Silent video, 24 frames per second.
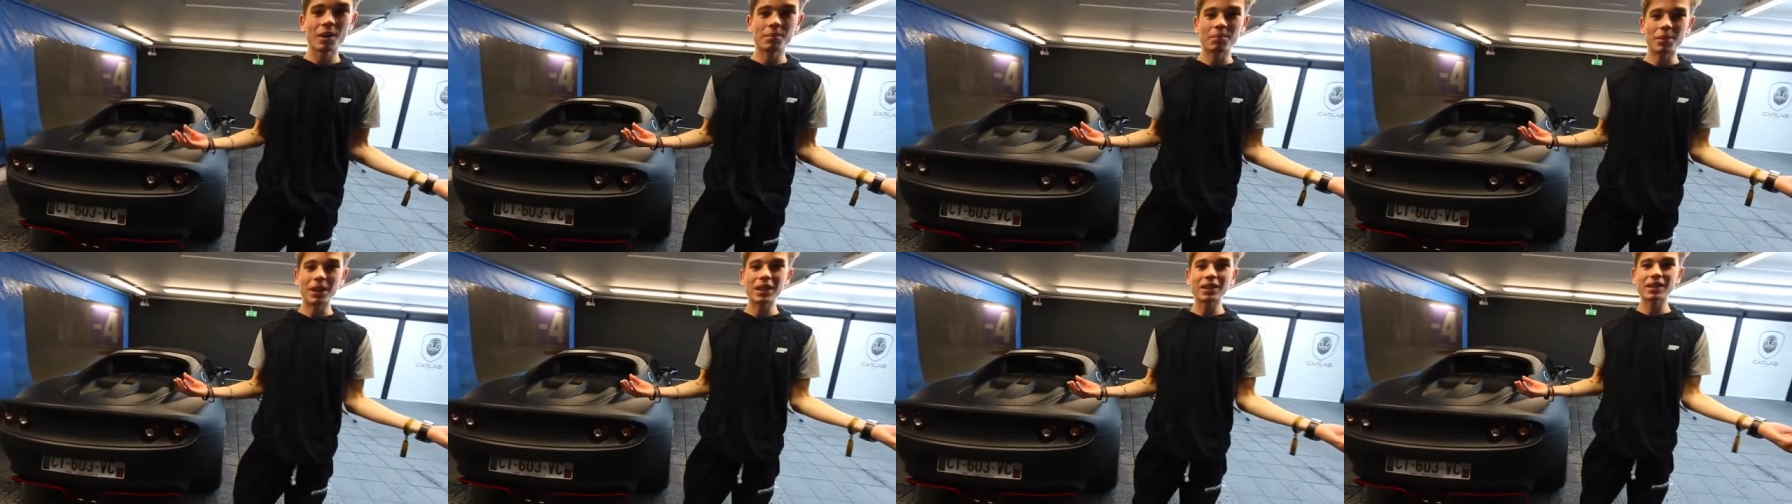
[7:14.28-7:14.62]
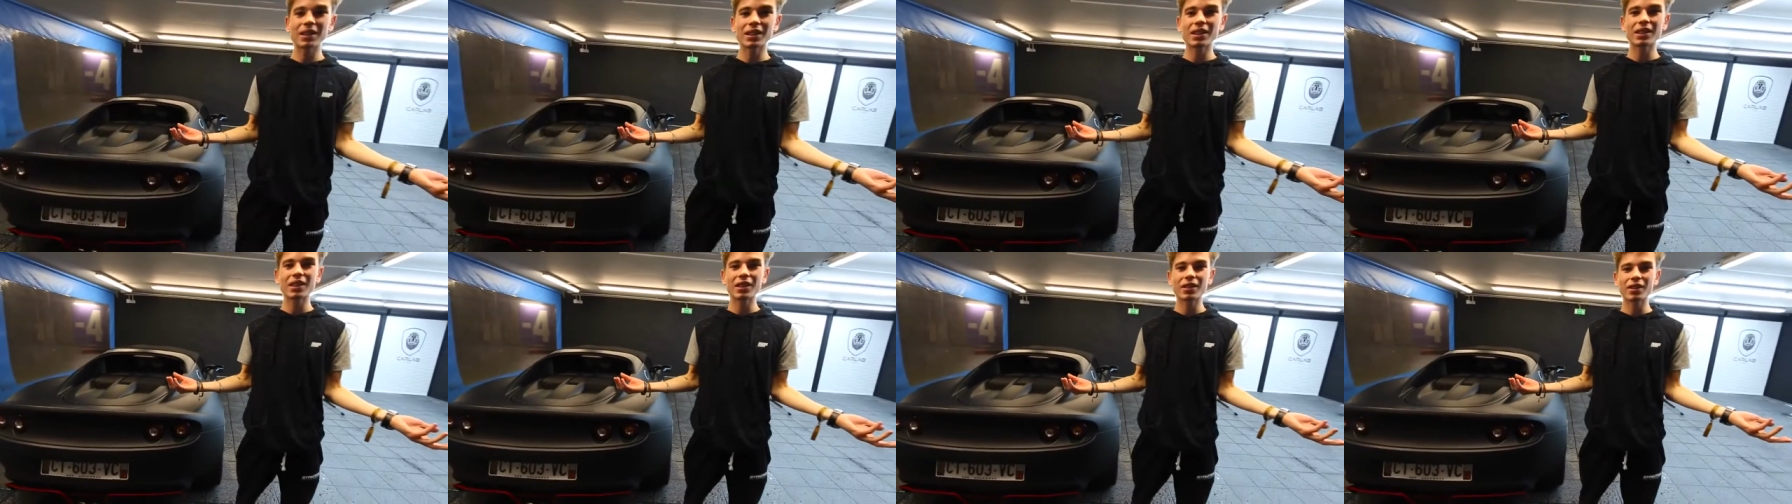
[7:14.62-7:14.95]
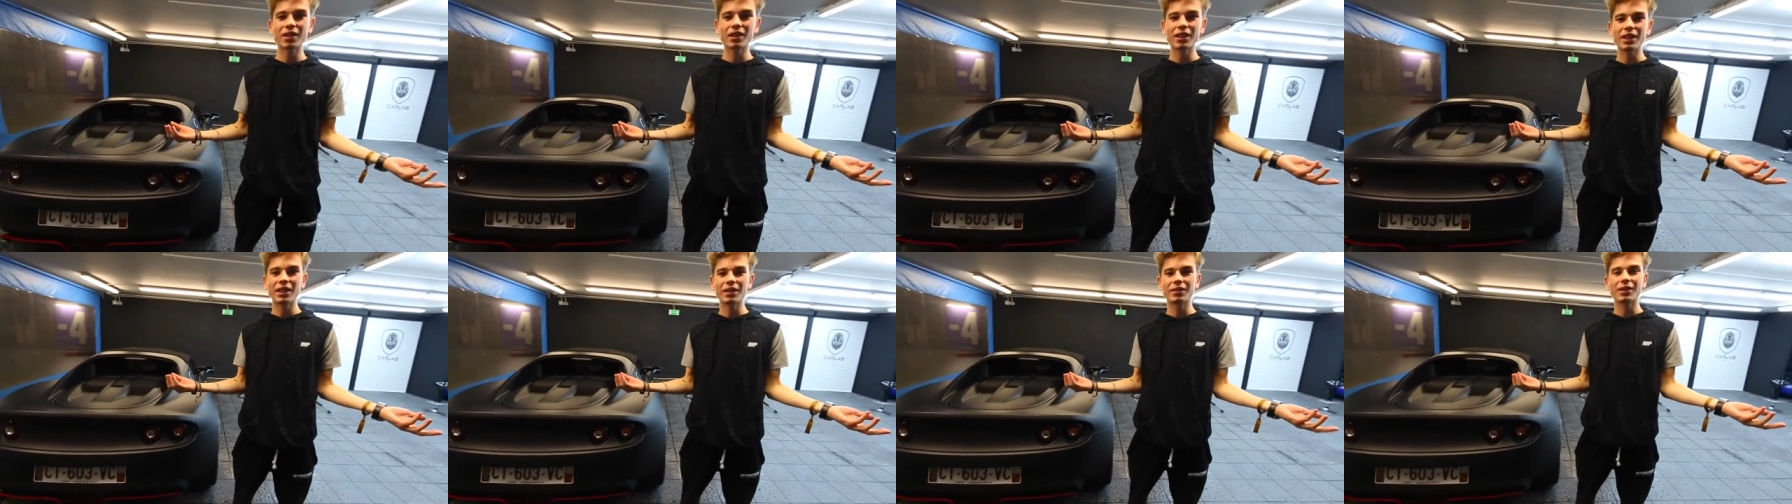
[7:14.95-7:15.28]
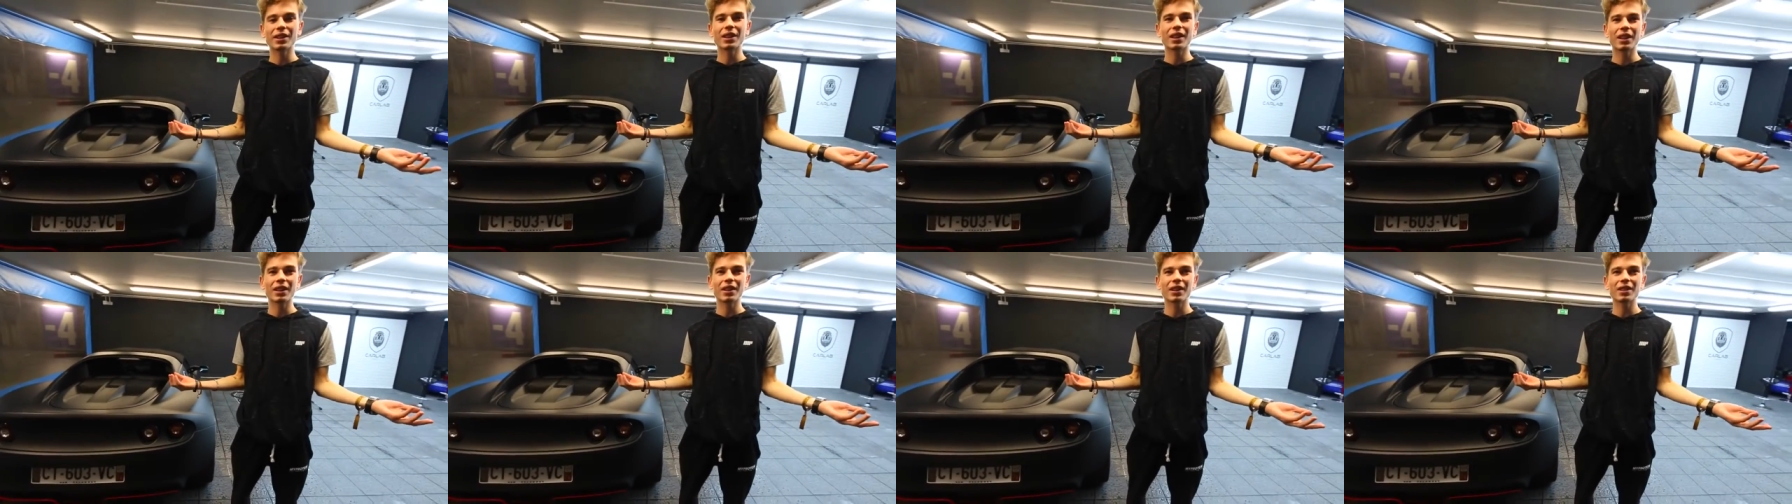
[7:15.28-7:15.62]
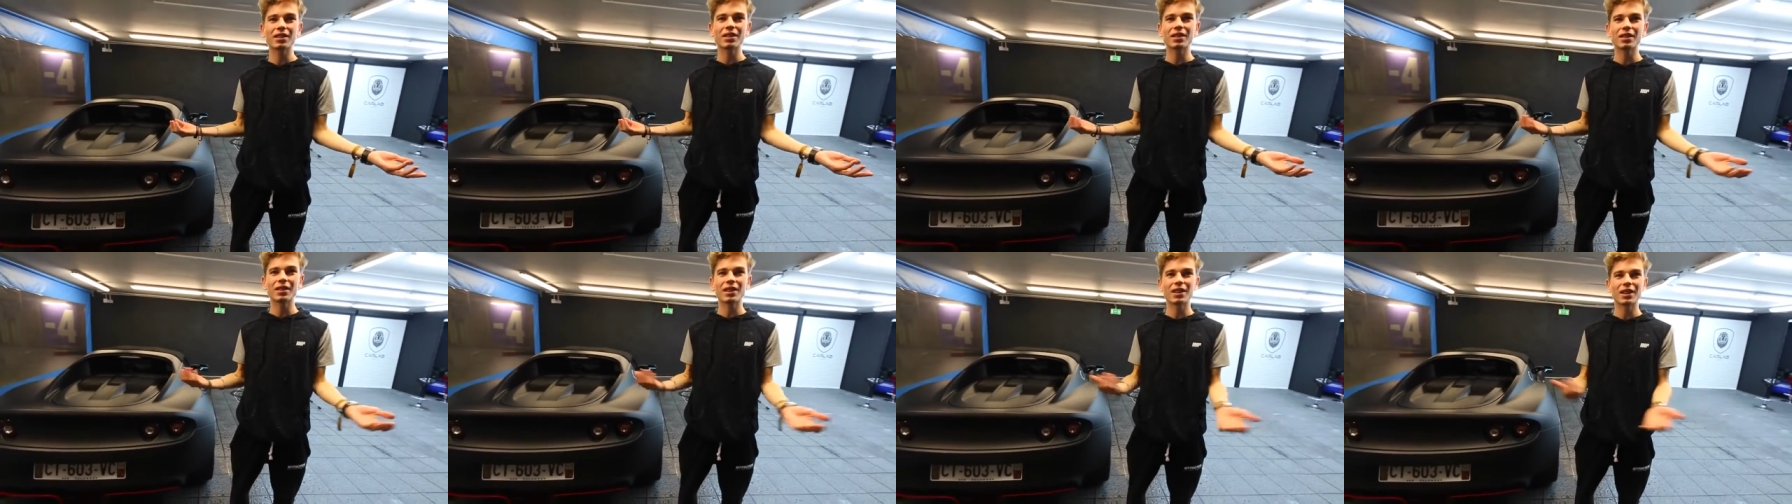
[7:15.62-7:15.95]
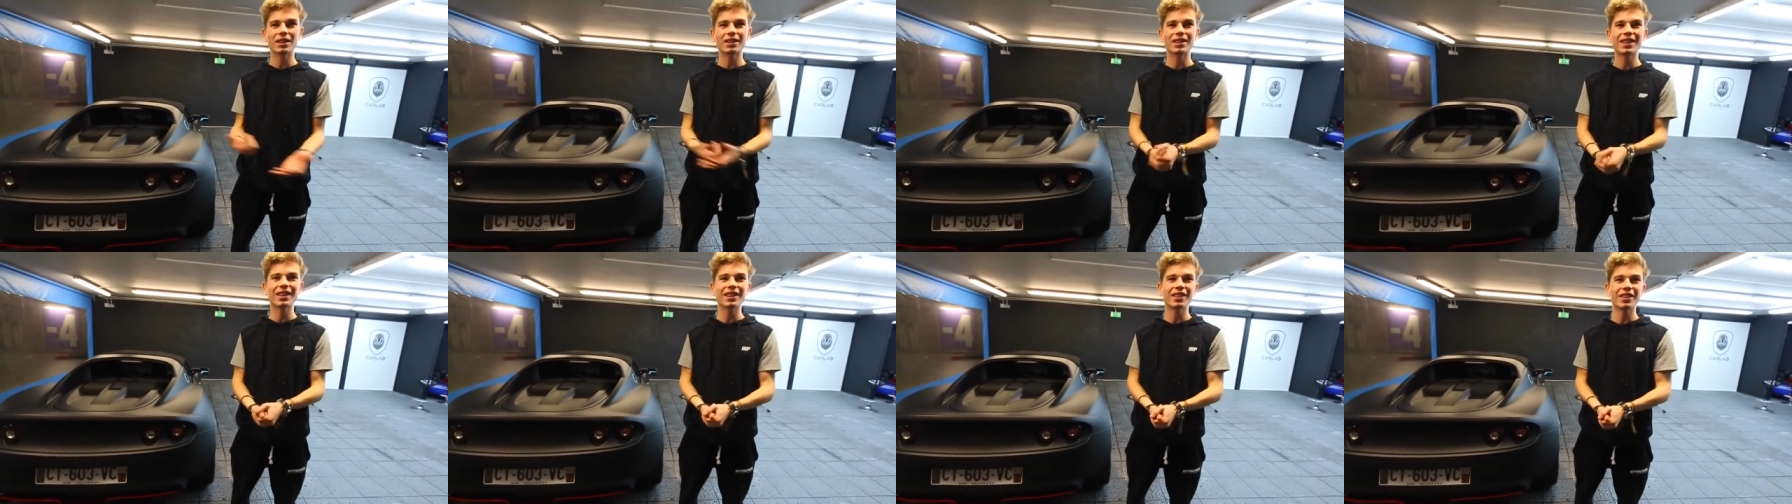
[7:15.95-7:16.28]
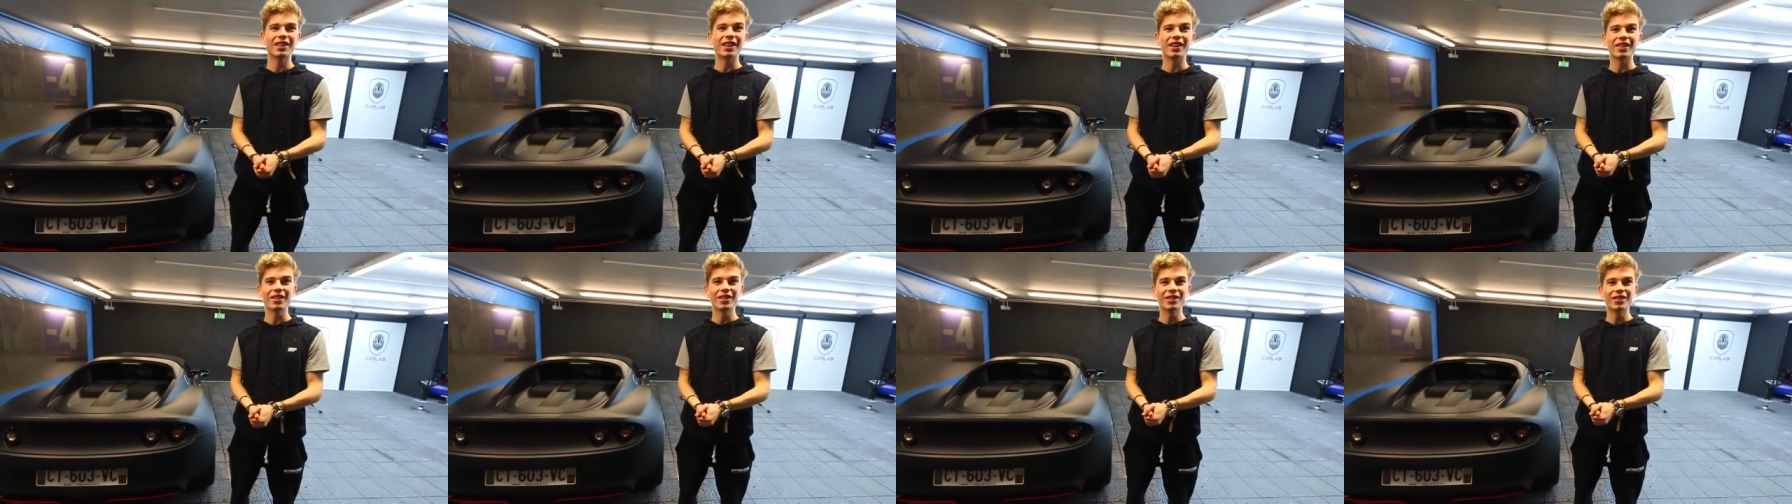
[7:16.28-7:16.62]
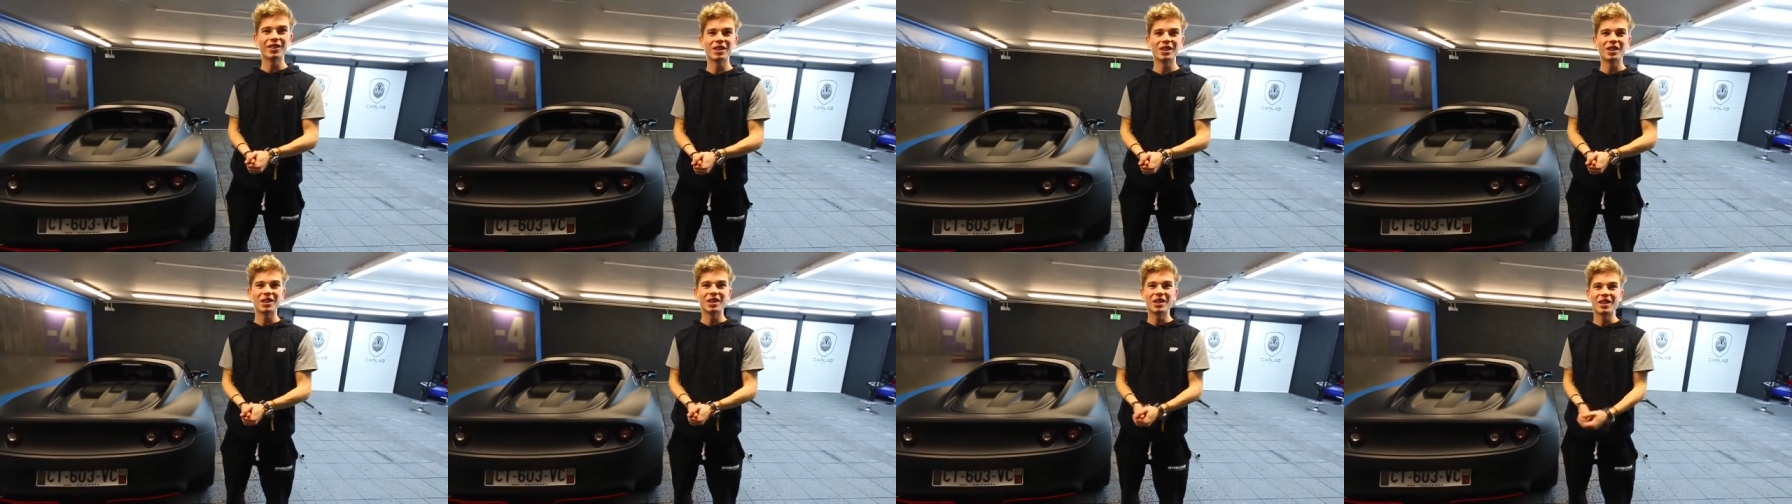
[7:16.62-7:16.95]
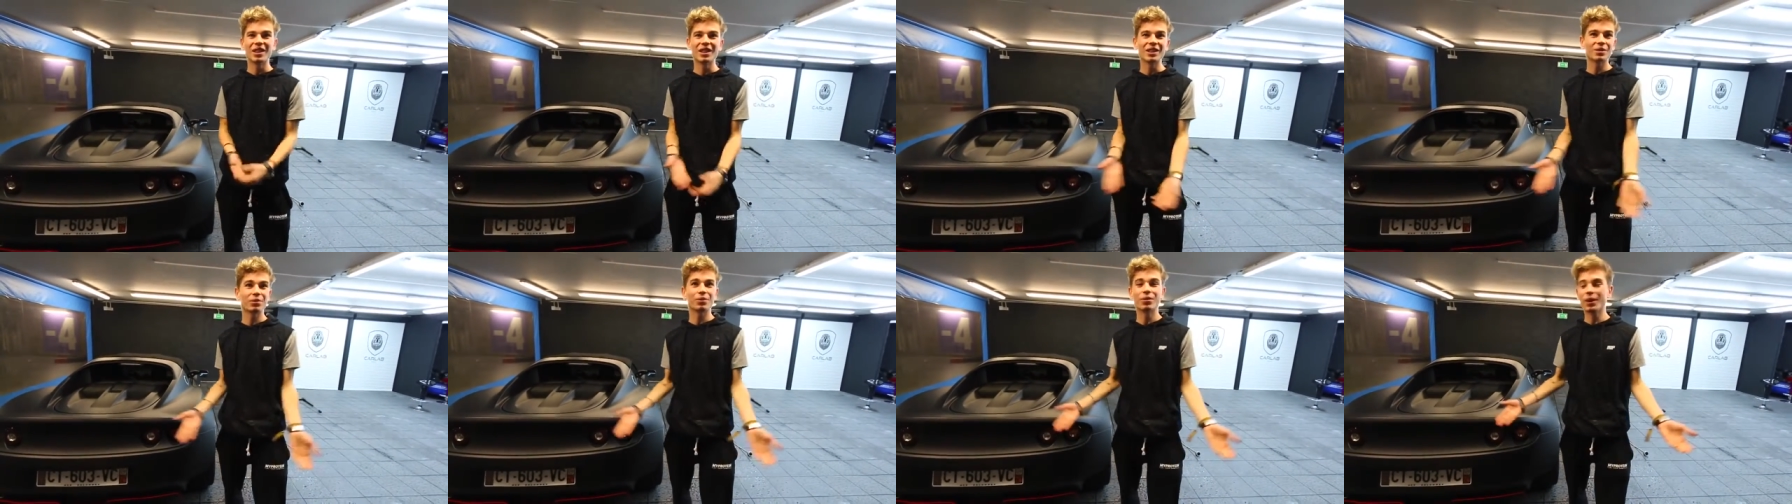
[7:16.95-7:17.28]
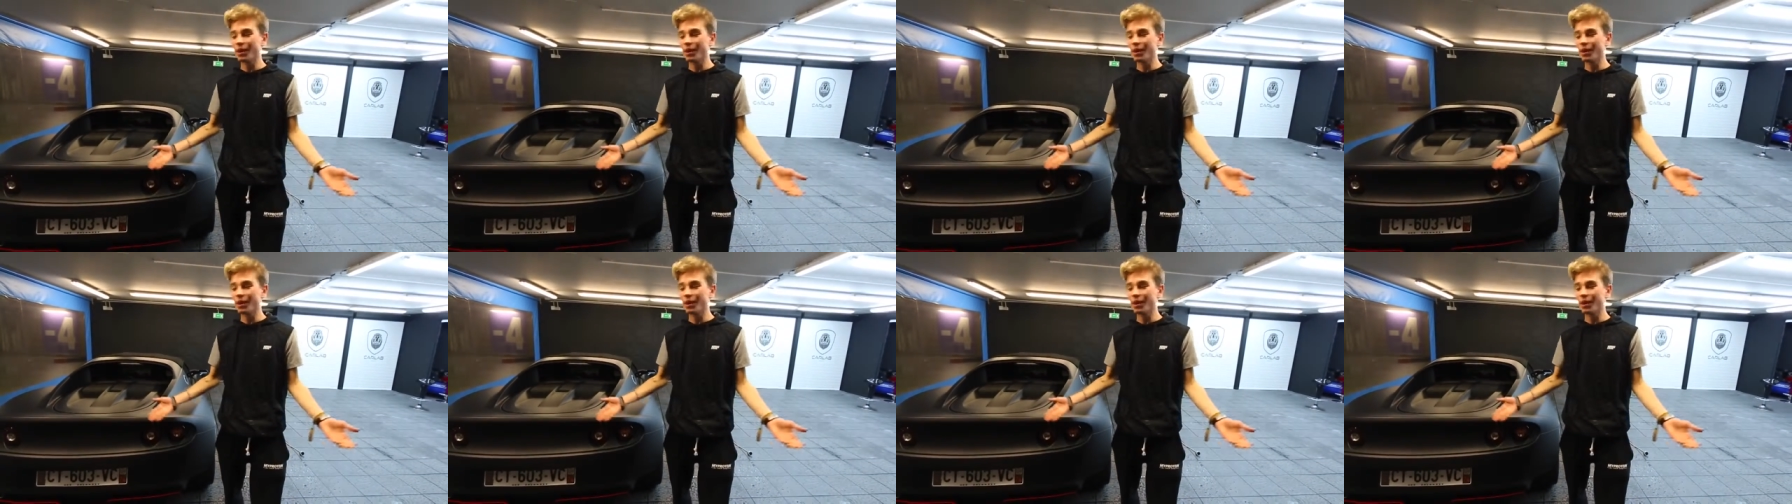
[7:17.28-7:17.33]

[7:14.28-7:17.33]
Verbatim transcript: I'm basically gonna leave it like this until I sell it now. Yeah.